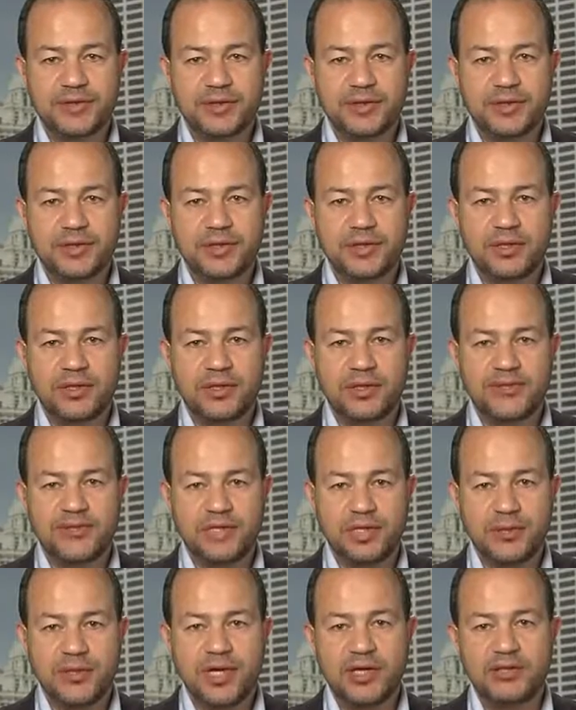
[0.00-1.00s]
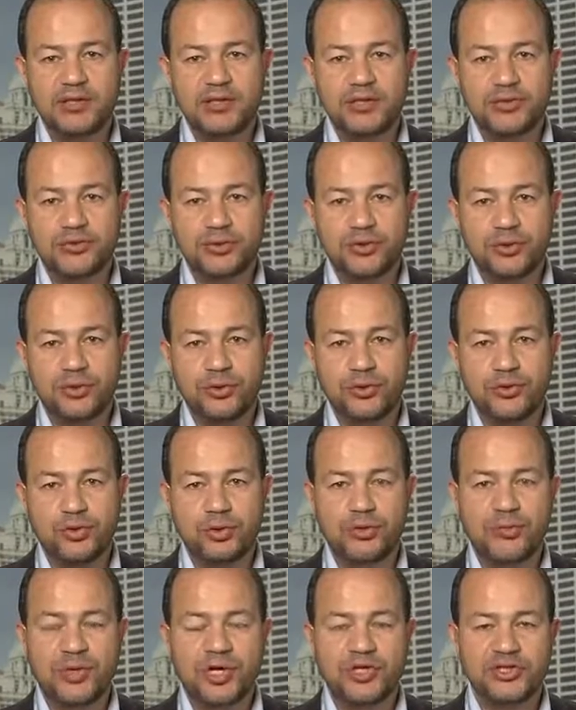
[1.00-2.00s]
They're semi-destroyed
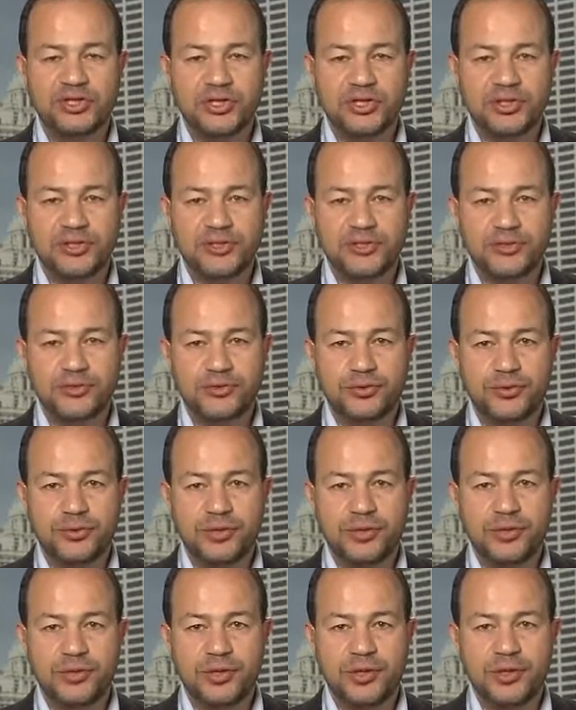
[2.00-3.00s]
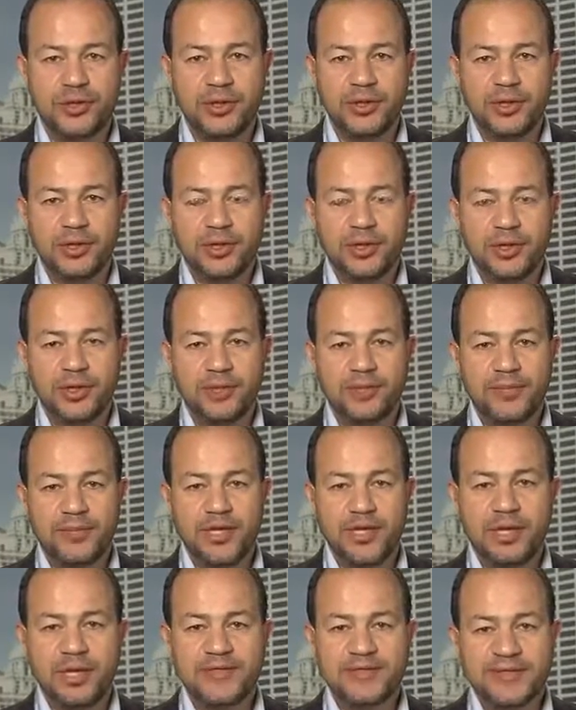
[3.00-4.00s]
or partially destroyed.
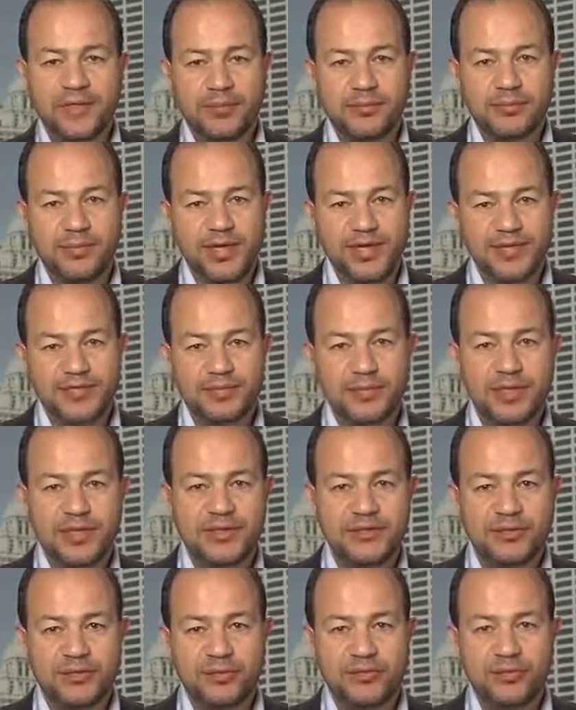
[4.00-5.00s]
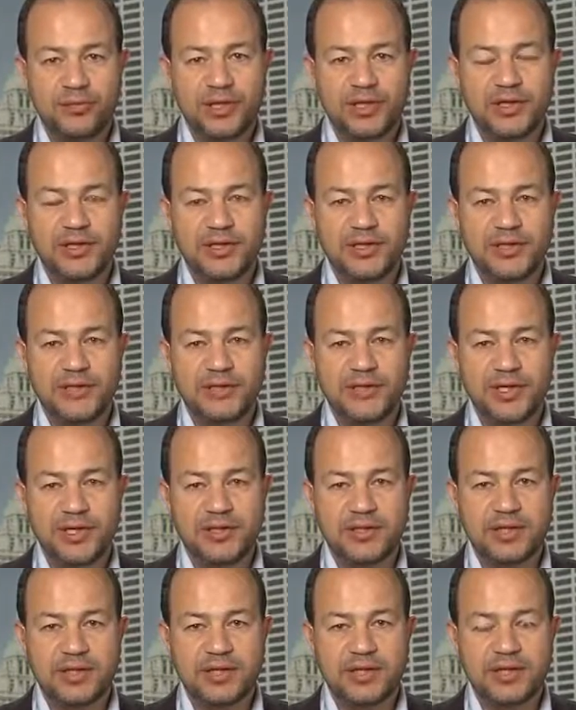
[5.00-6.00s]
There are some basements of buildings
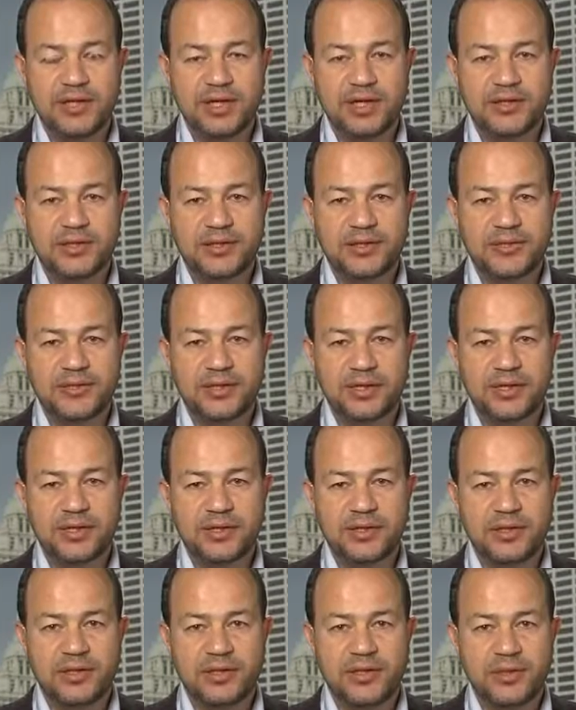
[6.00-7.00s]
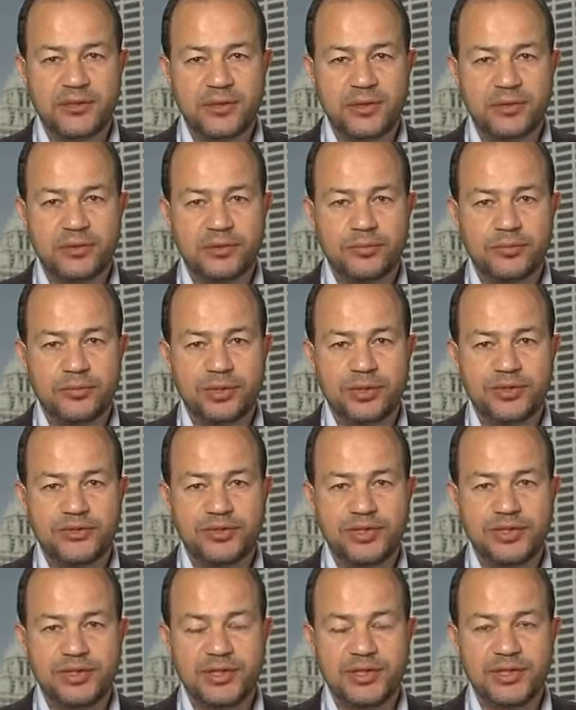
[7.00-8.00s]
that our doctors are
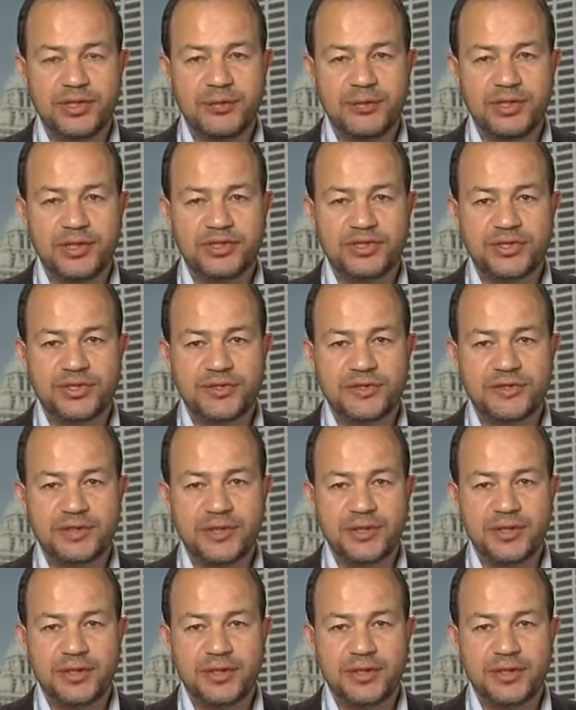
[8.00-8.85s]
treating their patients.